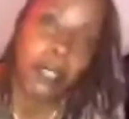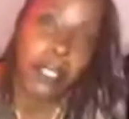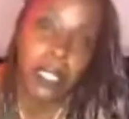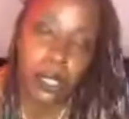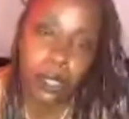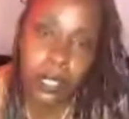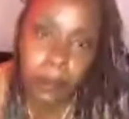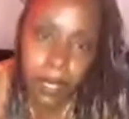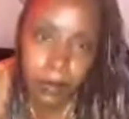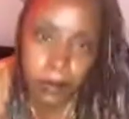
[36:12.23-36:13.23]
is showing me.
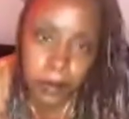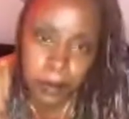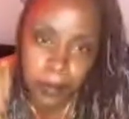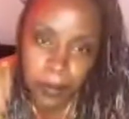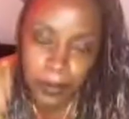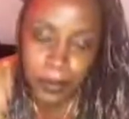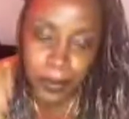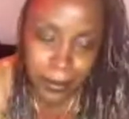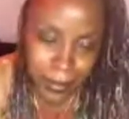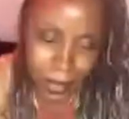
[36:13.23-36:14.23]

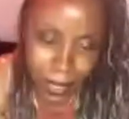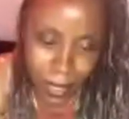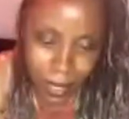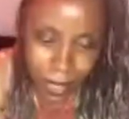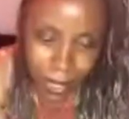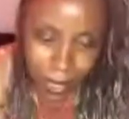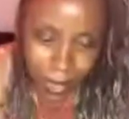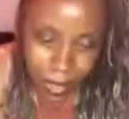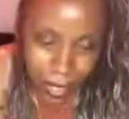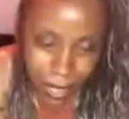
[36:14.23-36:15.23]
All right.
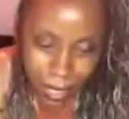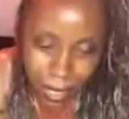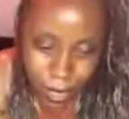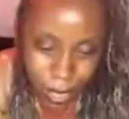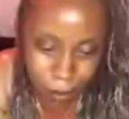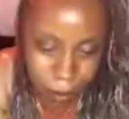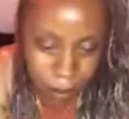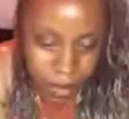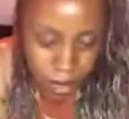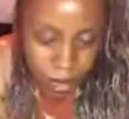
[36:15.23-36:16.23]
I'm not trying to be
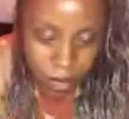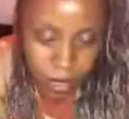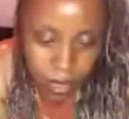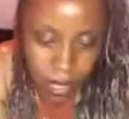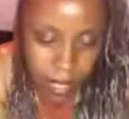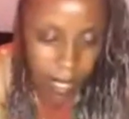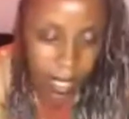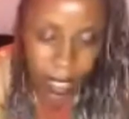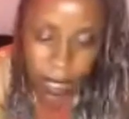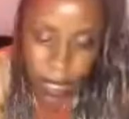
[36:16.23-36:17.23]
messy at all.
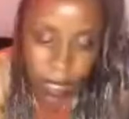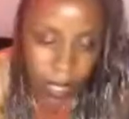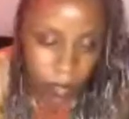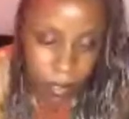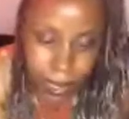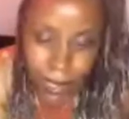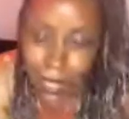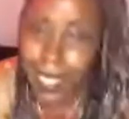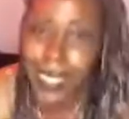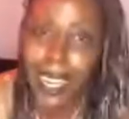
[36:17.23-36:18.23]
And not for nothing, he
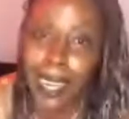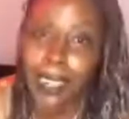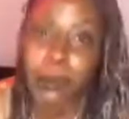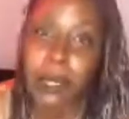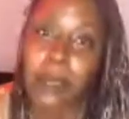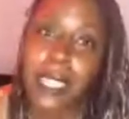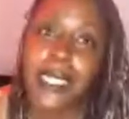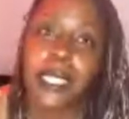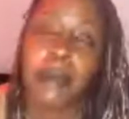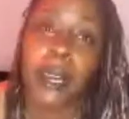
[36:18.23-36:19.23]
ain't got nothing to be messy
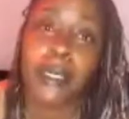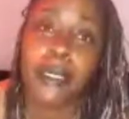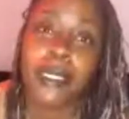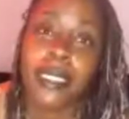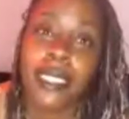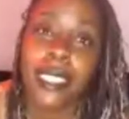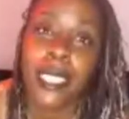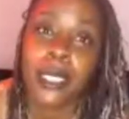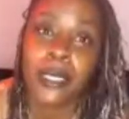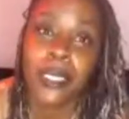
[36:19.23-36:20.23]
about, you know?
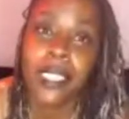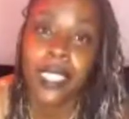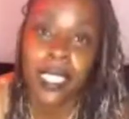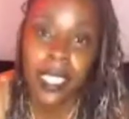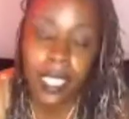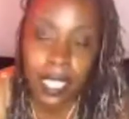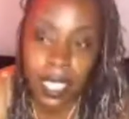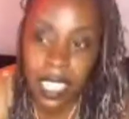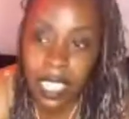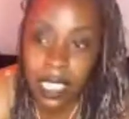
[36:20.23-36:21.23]
He
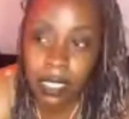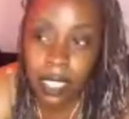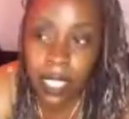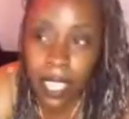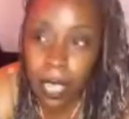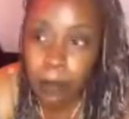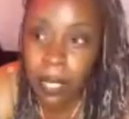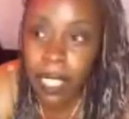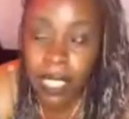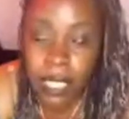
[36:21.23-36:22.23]
looks very happy
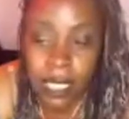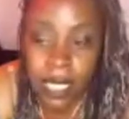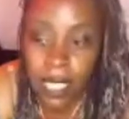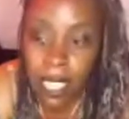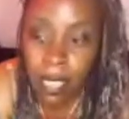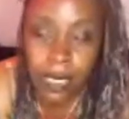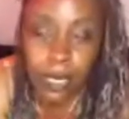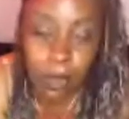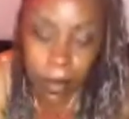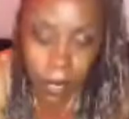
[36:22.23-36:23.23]
and content. I don't see
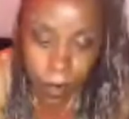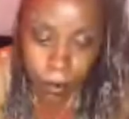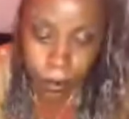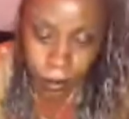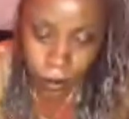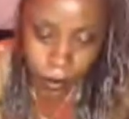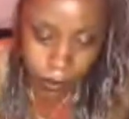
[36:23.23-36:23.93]
nobody in the room with him.